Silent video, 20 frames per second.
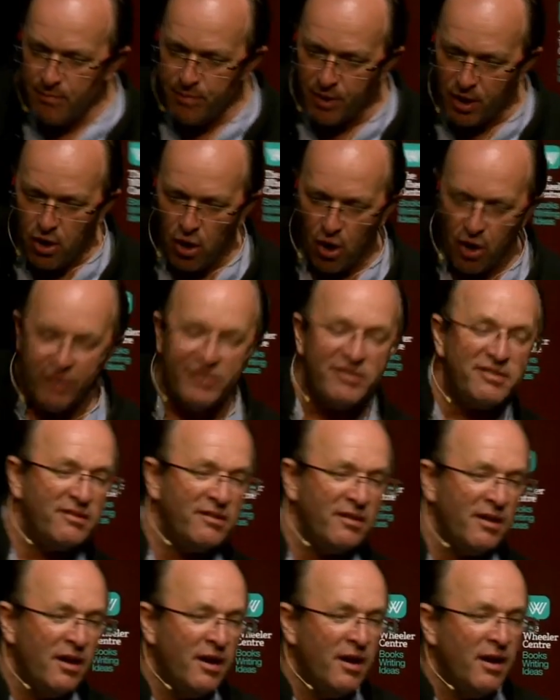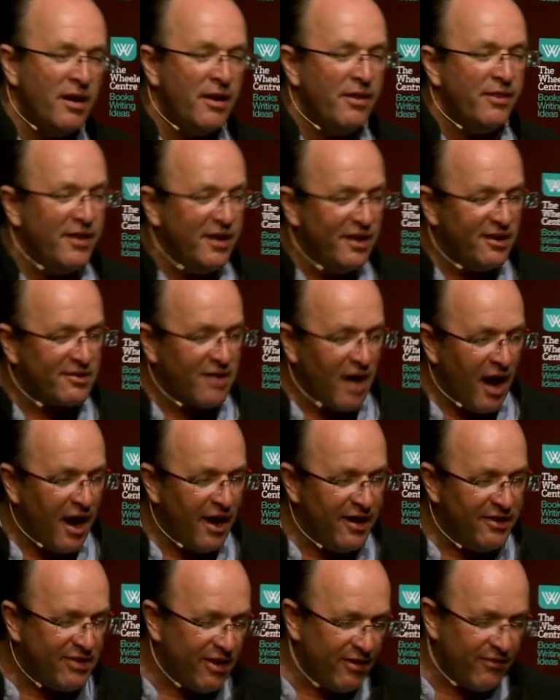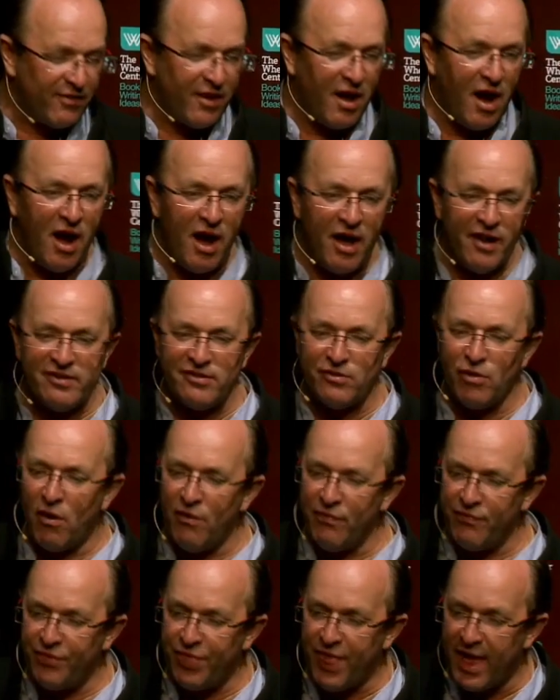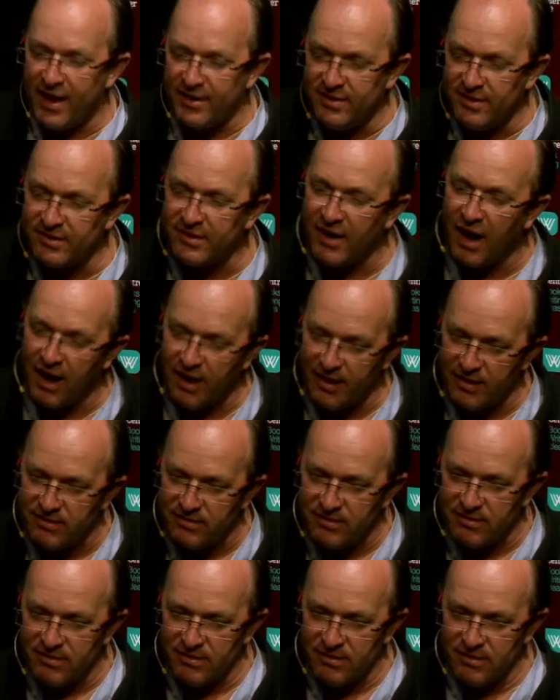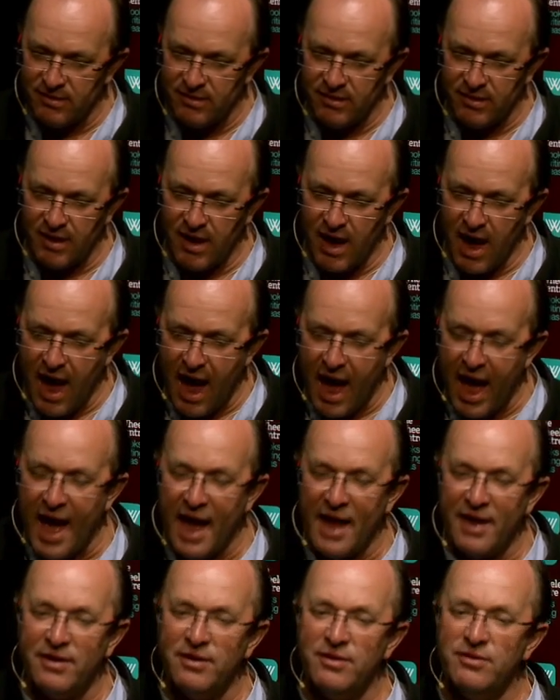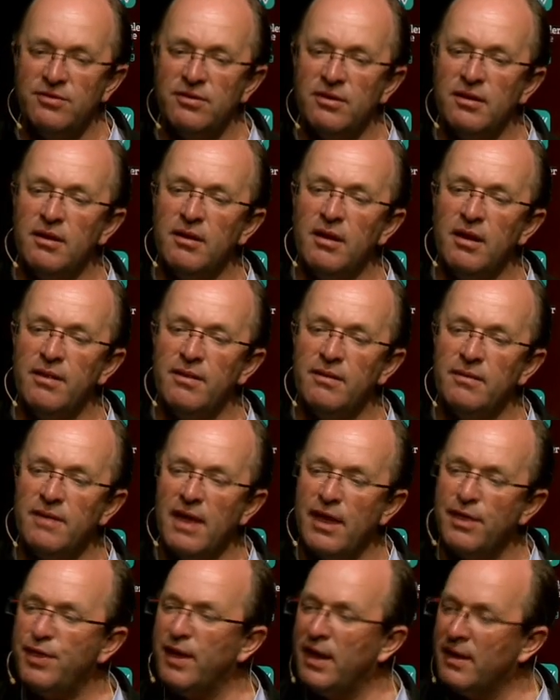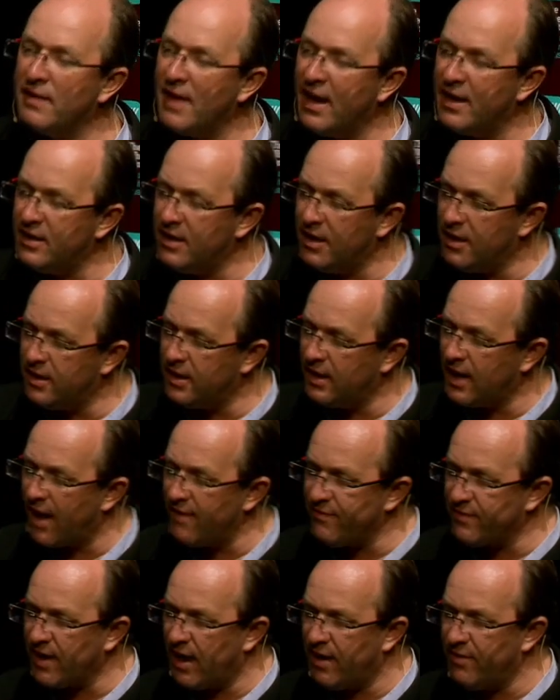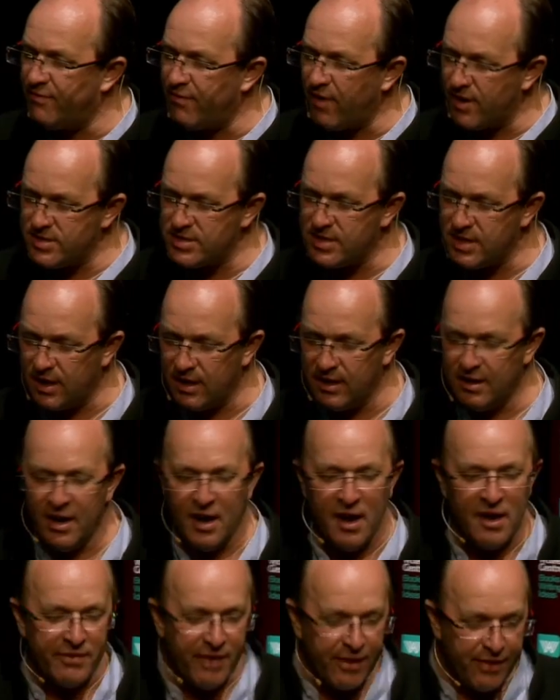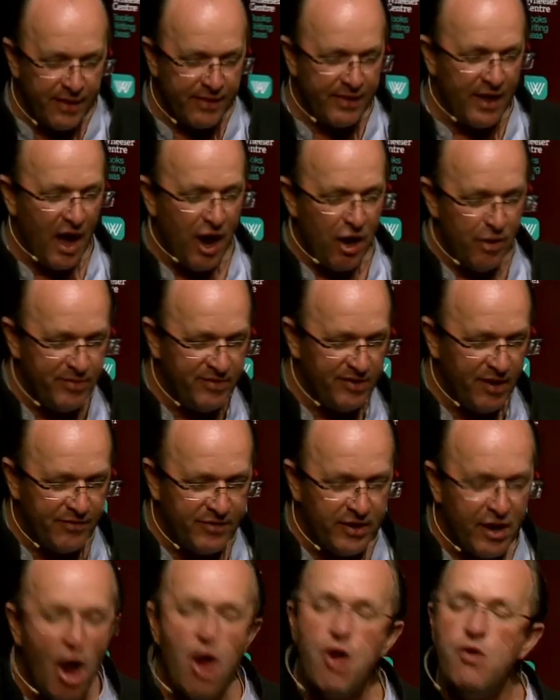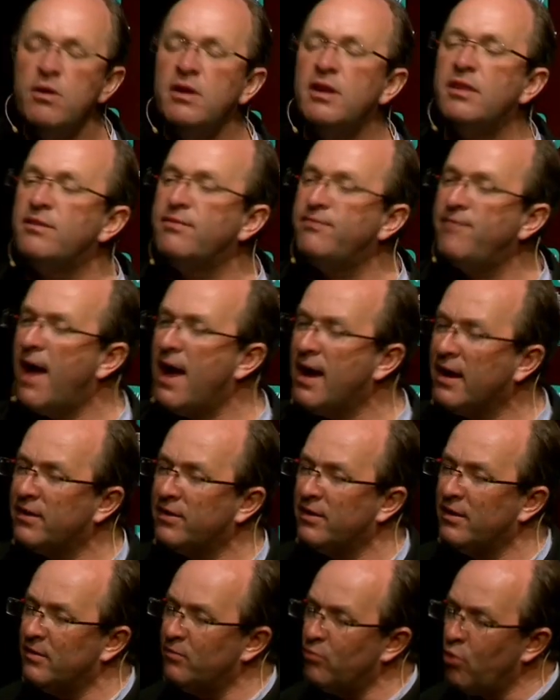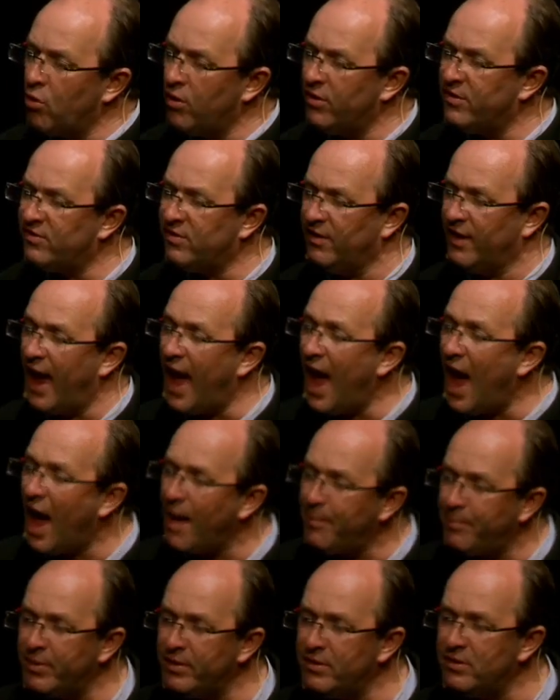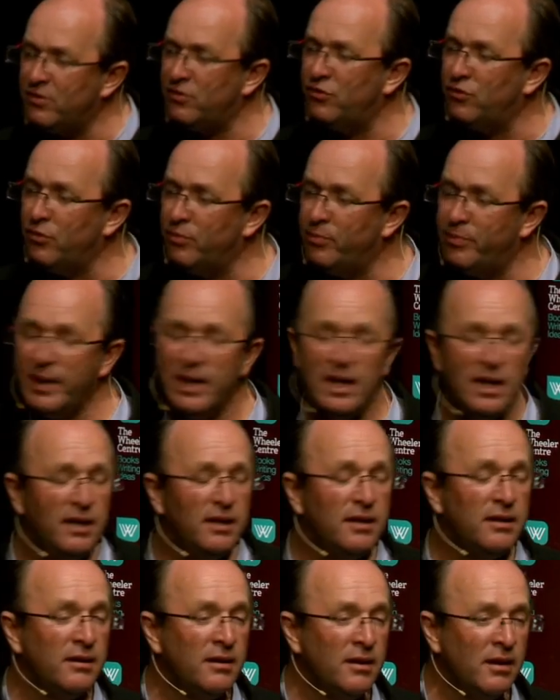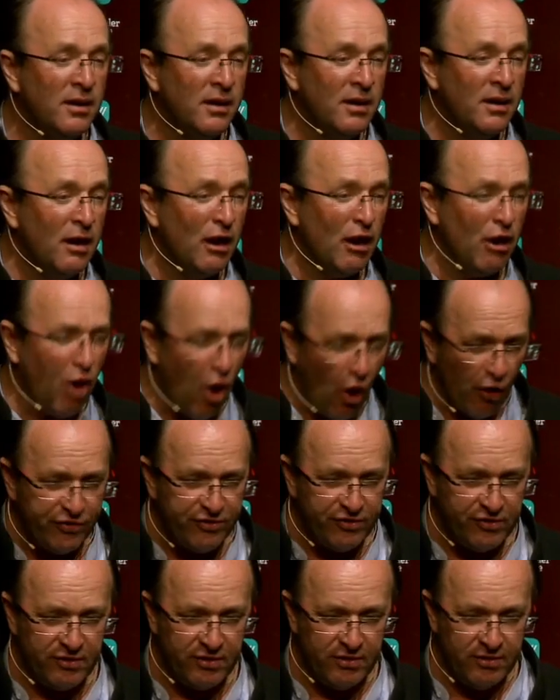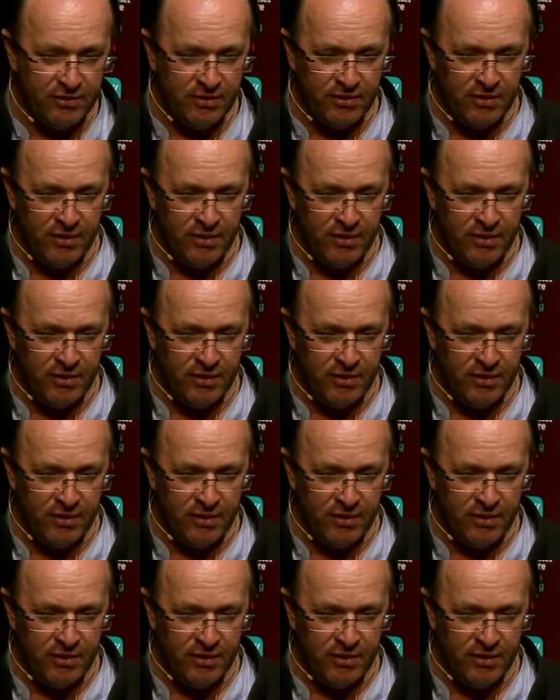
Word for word: because these guys have cast off their disguise and they think they're near the Afghan frontier. They think they're unobserved. And only the fact that Rawlinson happened to be lost,